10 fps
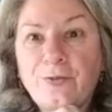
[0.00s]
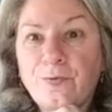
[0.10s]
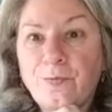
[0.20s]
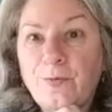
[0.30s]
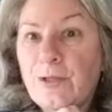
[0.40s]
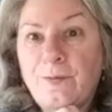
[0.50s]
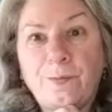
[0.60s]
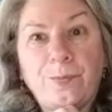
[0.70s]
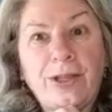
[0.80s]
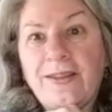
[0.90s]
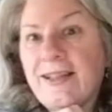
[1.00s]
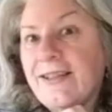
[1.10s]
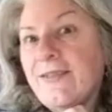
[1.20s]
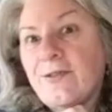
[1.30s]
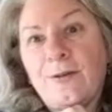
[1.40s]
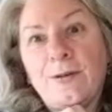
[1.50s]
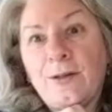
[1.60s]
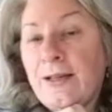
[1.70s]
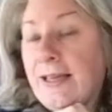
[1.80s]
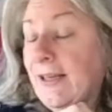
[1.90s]
you can play that is
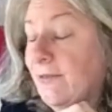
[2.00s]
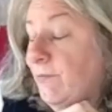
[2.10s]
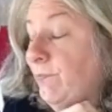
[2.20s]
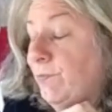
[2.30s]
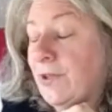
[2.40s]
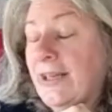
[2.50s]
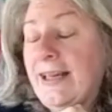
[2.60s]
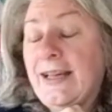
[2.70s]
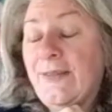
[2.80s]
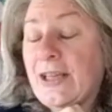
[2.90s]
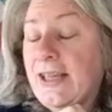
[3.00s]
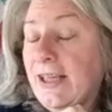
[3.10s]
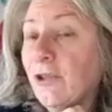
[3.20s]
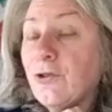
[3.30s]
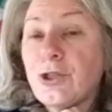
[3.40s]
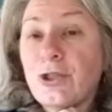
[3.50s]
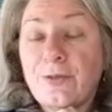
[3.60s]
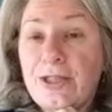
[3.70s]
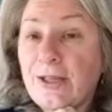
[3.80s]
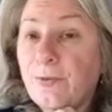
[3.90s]
going to have a killer show and
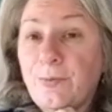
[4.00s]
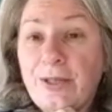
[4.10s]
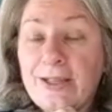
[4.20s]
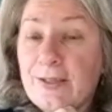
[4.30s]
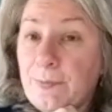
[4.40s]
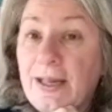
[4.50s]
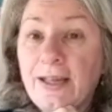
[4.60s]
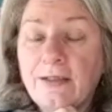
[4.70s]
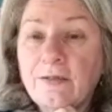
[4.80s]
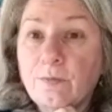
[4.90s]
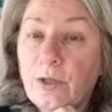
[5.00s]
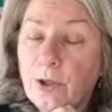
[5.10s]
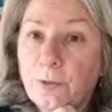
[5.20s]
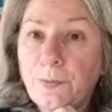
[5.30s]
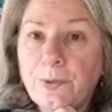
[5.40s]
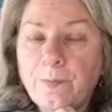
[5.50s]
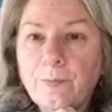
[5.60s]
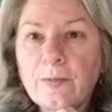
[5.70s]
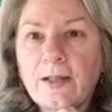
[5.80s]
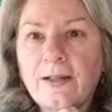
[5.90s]
tell when we get to May, we hope,
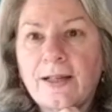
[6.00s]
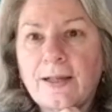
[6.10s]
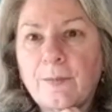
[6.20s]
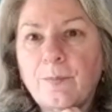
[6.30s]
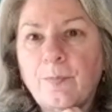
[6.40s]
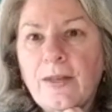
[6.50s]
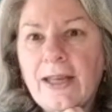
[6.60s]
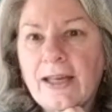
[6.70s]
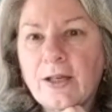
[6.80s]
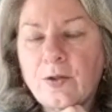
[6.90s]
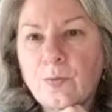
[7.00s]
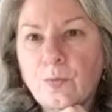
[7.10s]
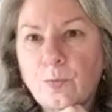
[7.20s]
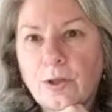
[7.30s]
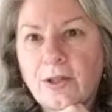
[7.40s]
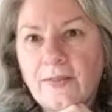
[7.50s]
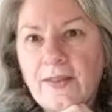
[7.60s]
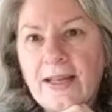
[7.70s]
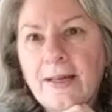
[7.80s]
and work on that.